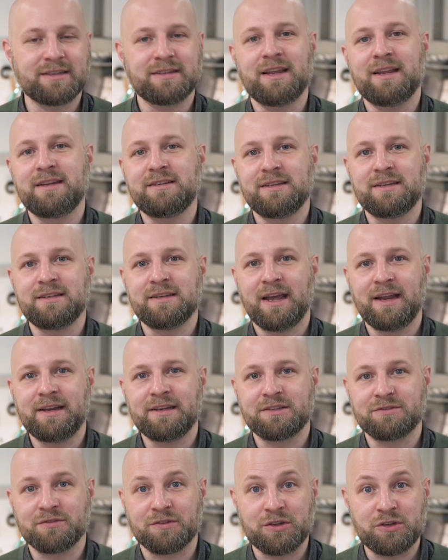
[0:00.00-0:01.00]
and
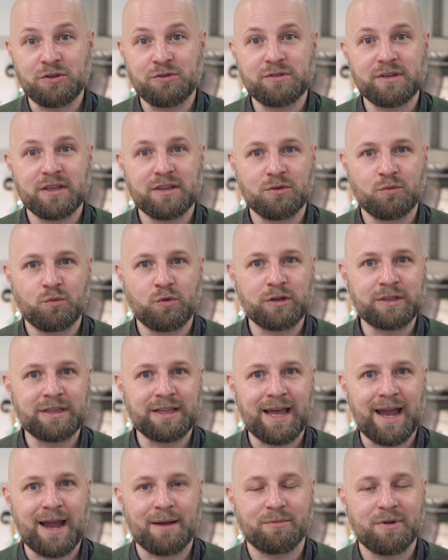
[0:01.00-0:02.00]
1990s for using the wood
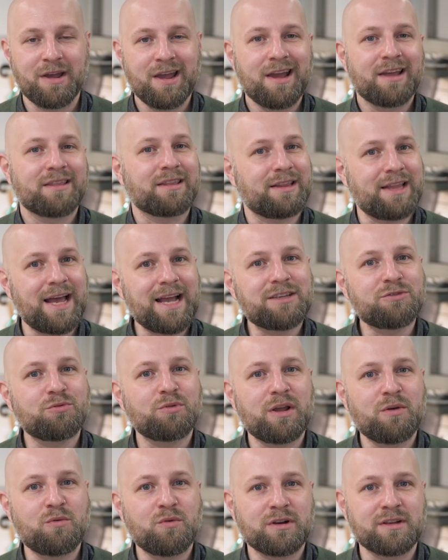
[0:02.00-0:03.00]
lap. The last
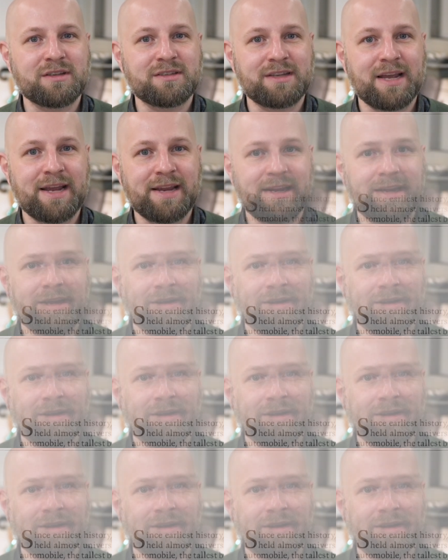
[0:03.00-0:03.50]
one I want to cite